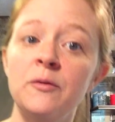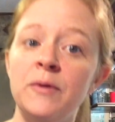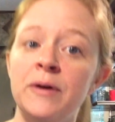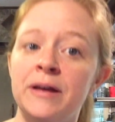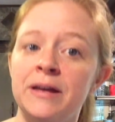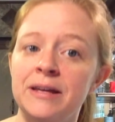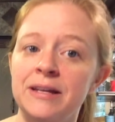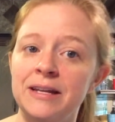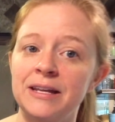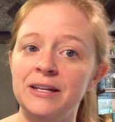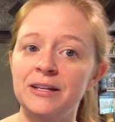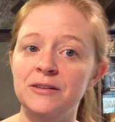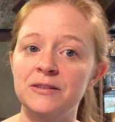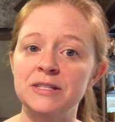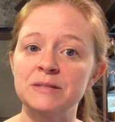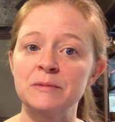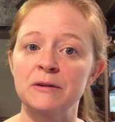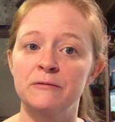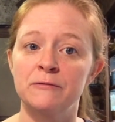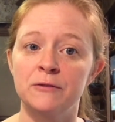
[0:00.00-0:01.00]
went and
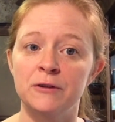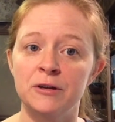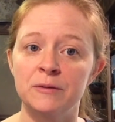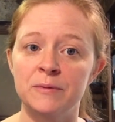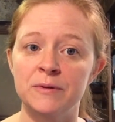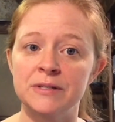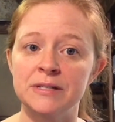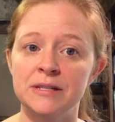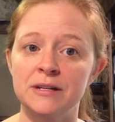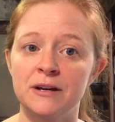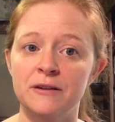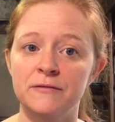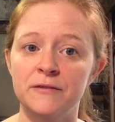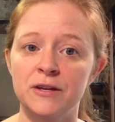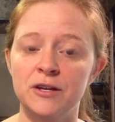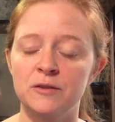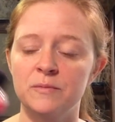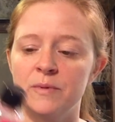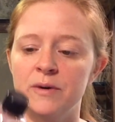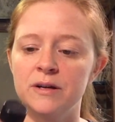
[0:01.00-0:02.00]
used my 40% off
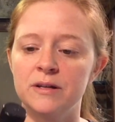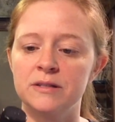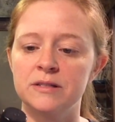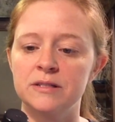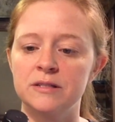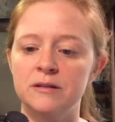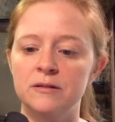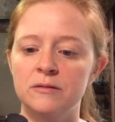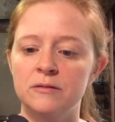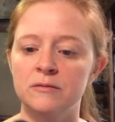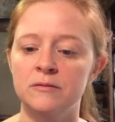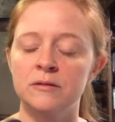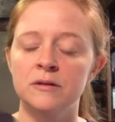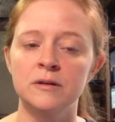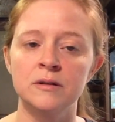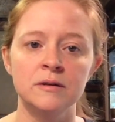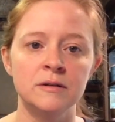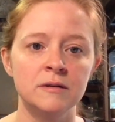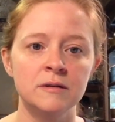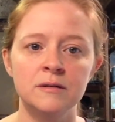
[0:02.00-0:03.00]
coupon, so
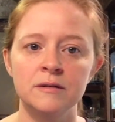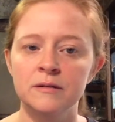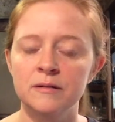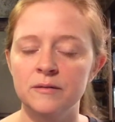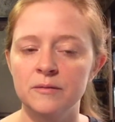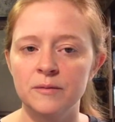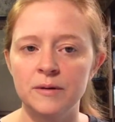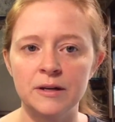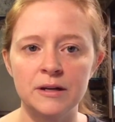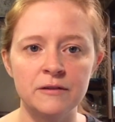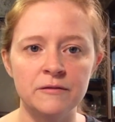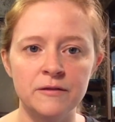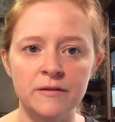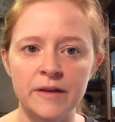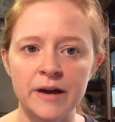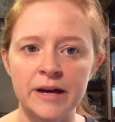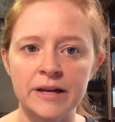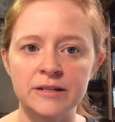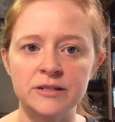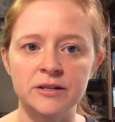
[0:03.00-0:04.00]
whatever
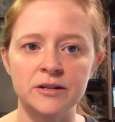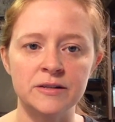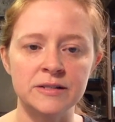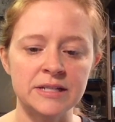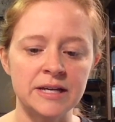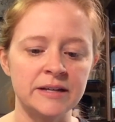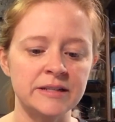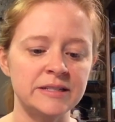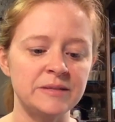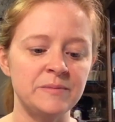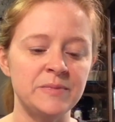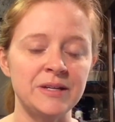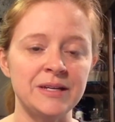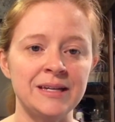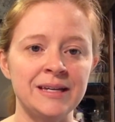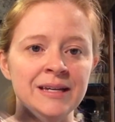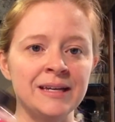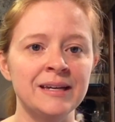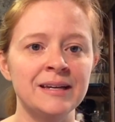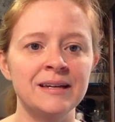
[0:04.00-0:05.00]
that turns out to
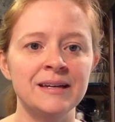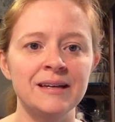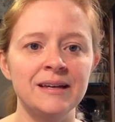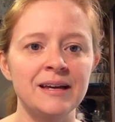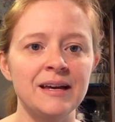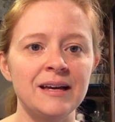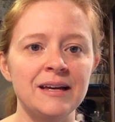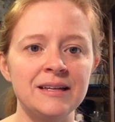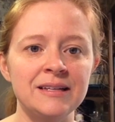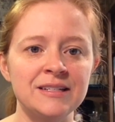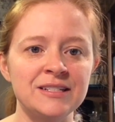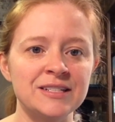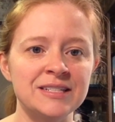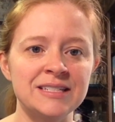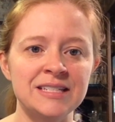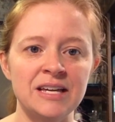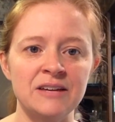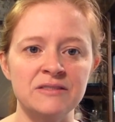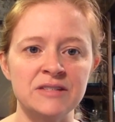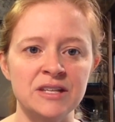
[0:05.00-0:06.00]
be, it
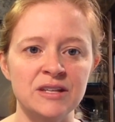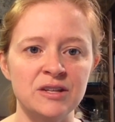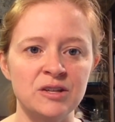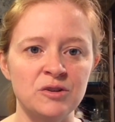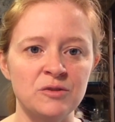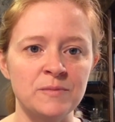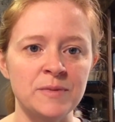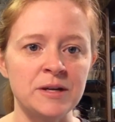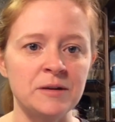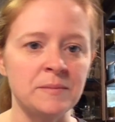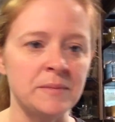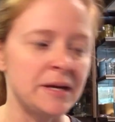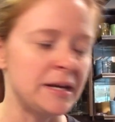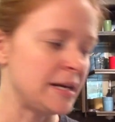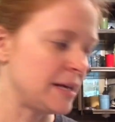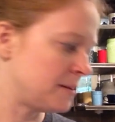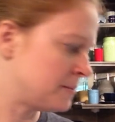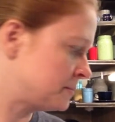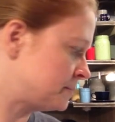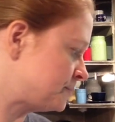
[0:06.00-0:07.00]
just saves a little bit of
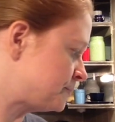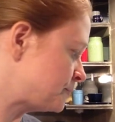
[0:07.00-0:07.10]
money.